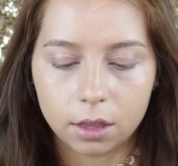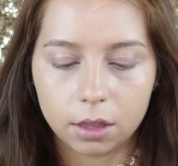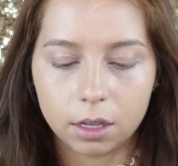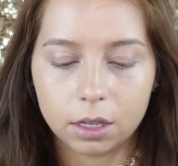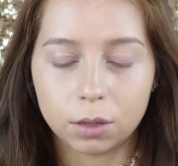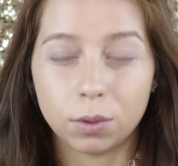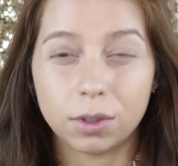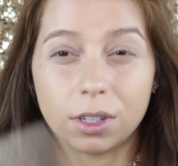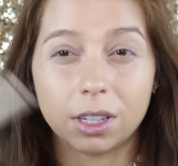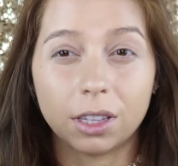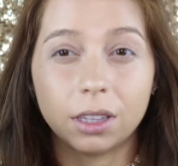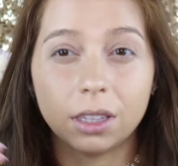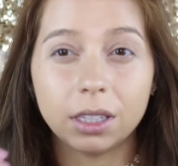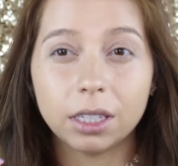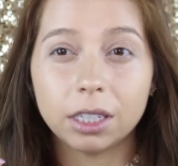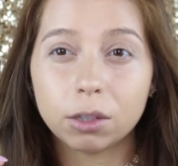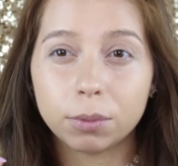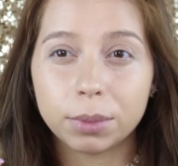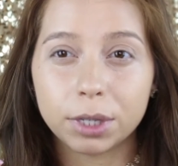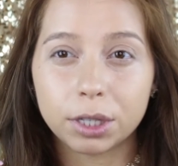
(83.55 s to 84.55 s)
This one's a
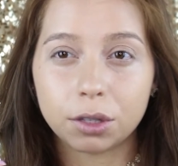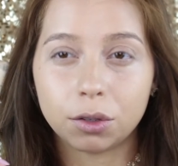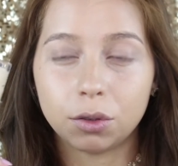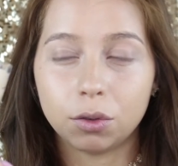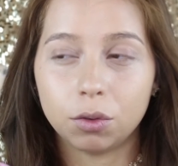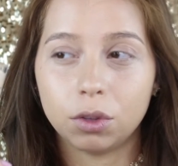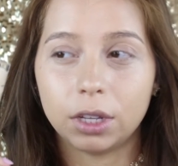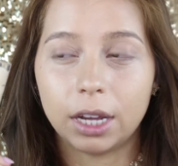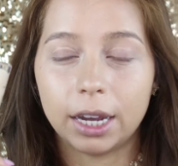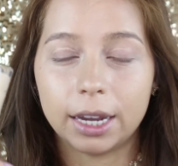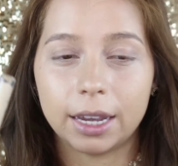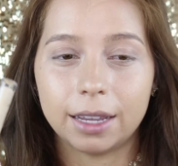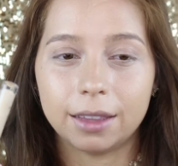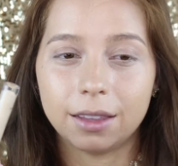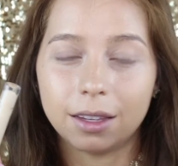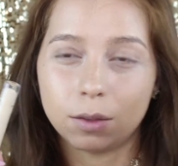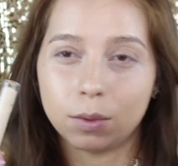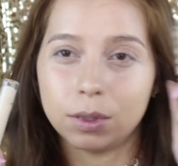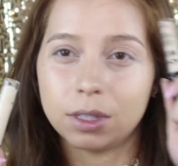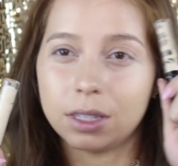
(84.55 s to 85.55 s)
little bit too light
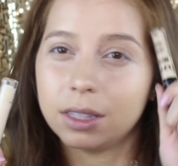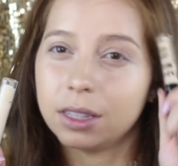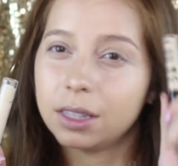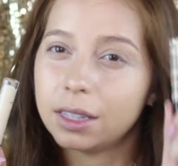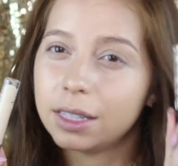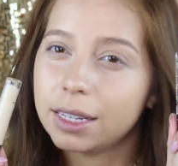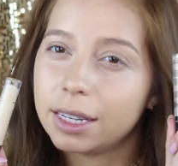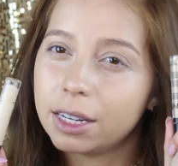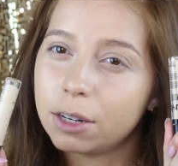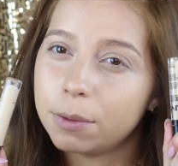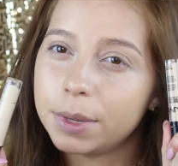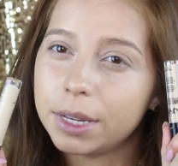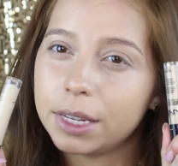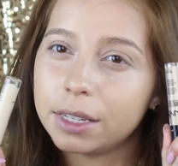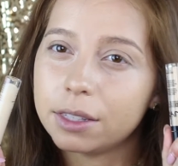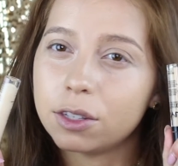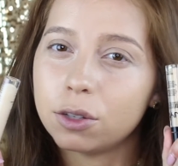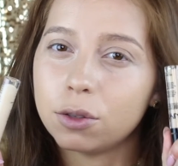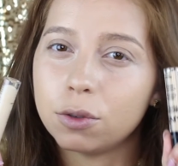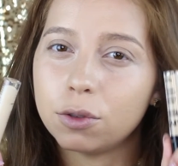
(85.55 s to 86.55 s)
and this one's a little
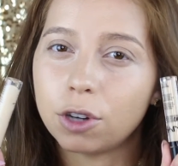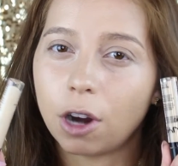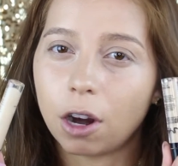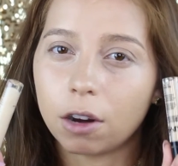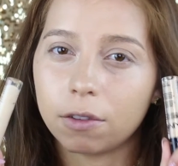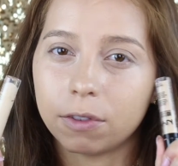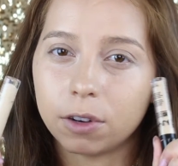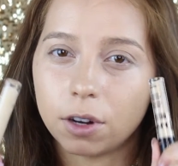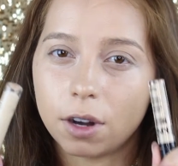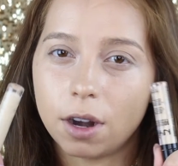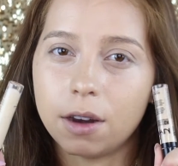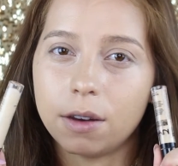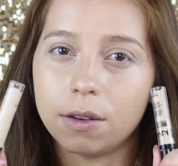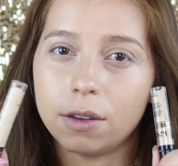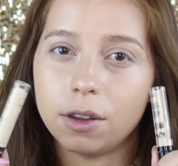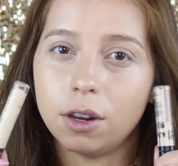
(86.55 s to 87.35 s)
bit too dark for,